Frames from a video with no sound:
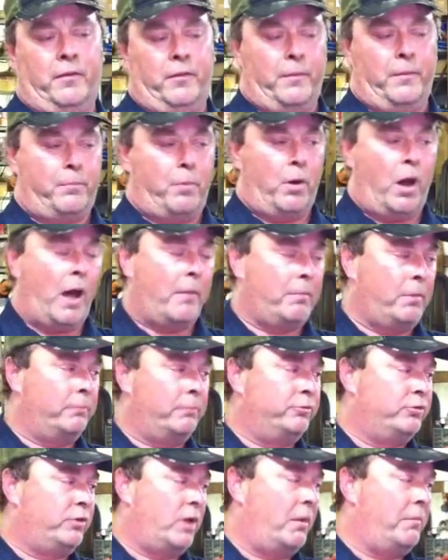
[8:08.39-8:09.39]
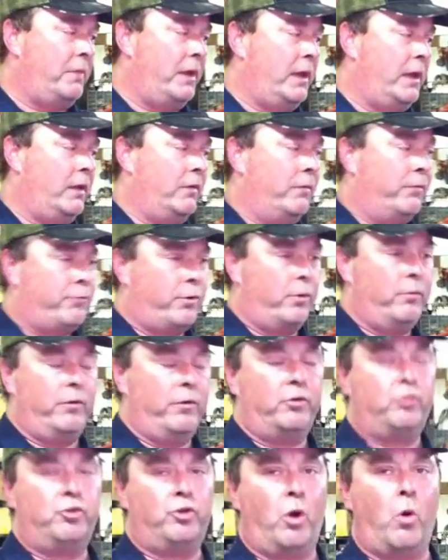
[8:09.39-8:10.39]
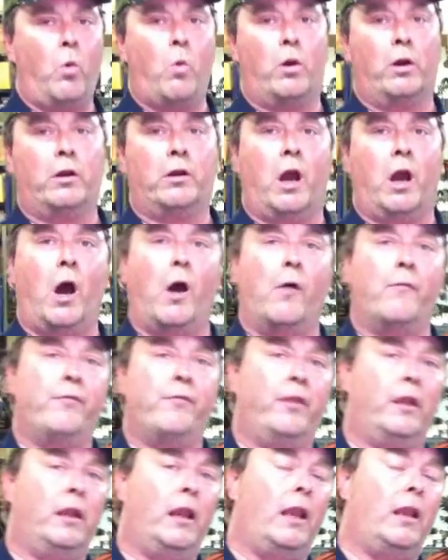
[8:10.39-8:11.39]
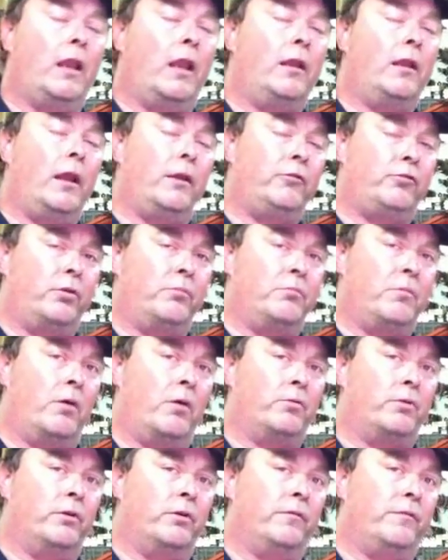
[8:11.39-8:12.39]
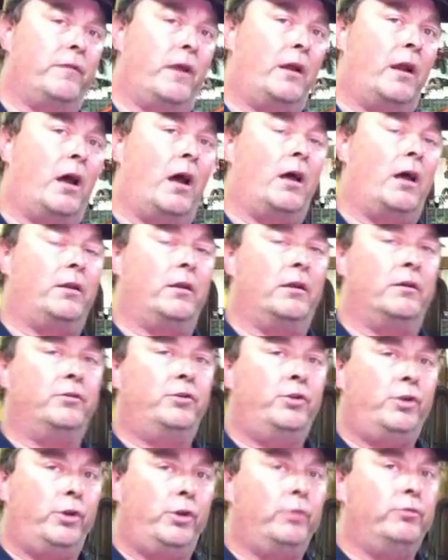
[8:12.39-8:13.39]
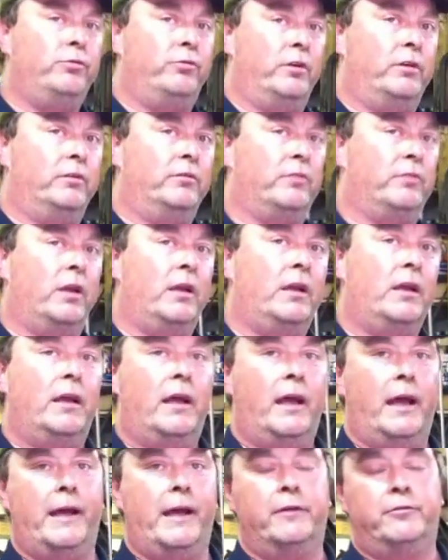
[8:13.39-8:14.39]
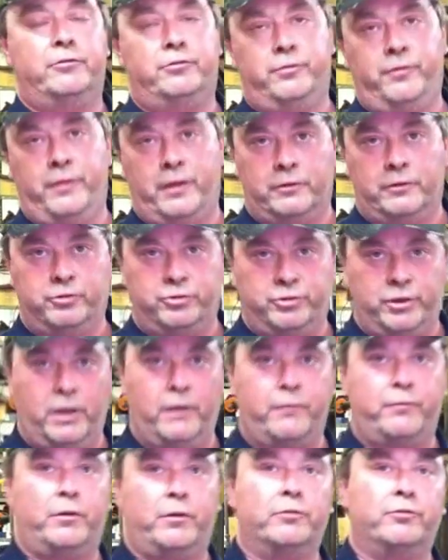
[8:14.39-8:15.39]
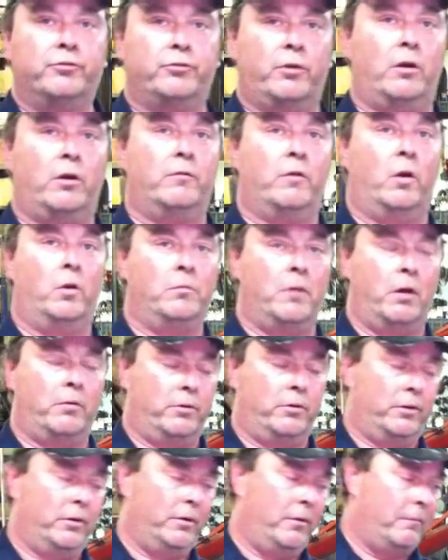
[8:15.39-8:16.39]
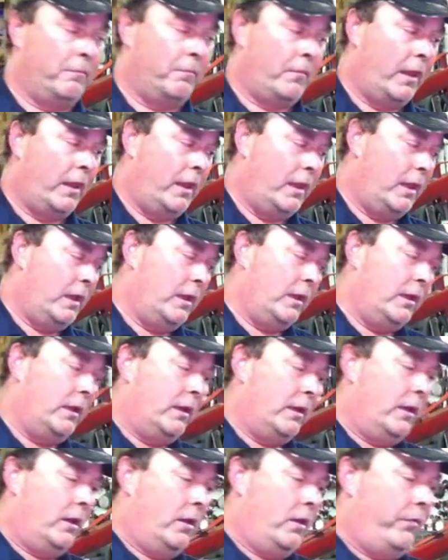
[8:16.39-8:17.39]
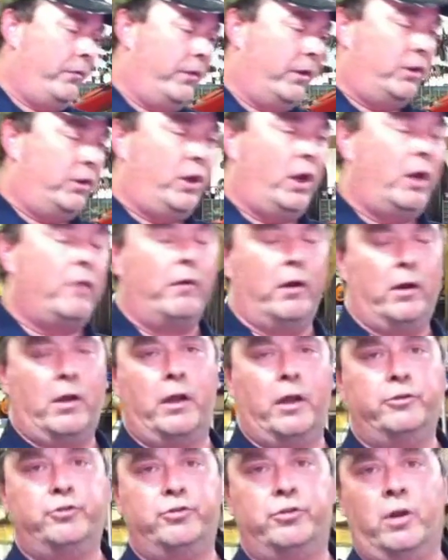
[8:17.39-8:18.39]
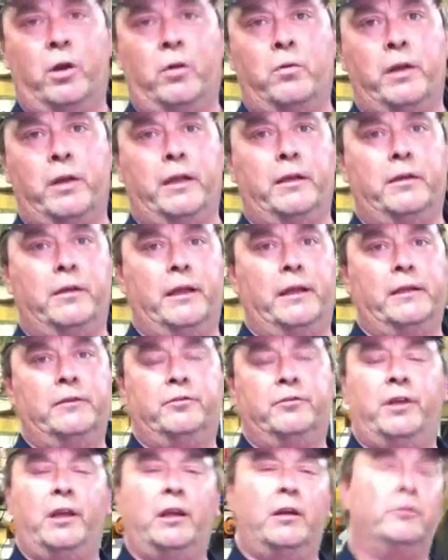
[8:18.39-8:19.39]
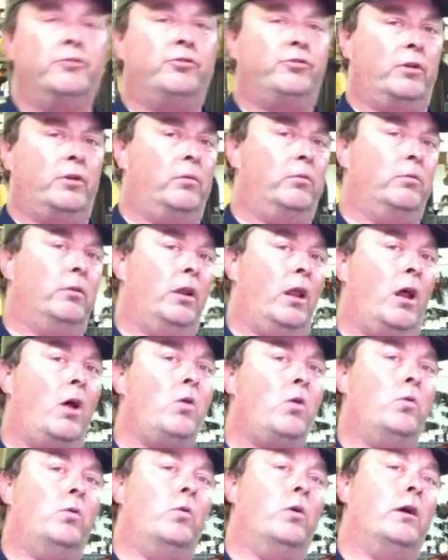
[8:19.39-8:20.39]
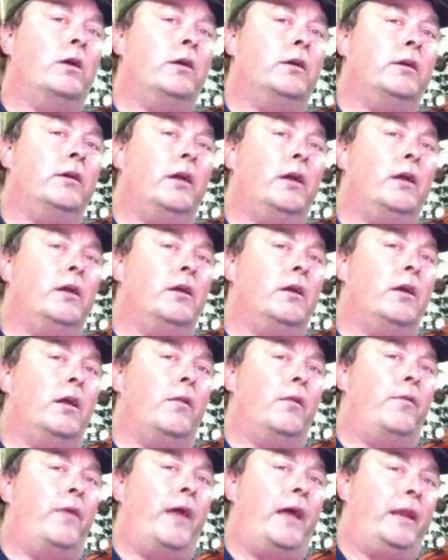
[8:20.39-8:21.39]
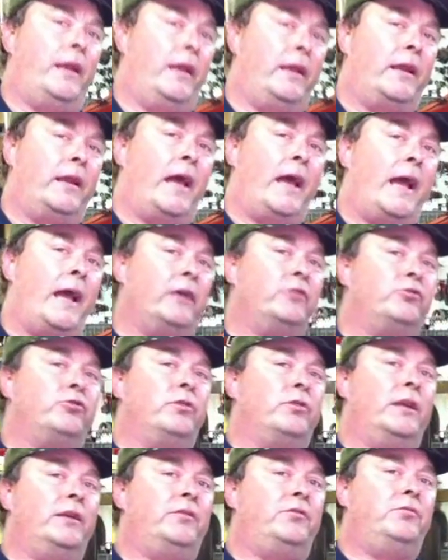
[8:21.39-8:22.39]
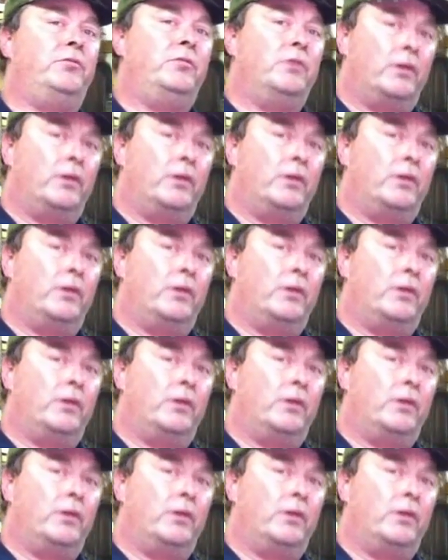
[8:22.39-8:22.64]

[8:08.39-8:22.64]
The problems come in through the torque off the little electric motor that Honda uses as their shift servo motor. The gear reduction on it is geared so low that it actually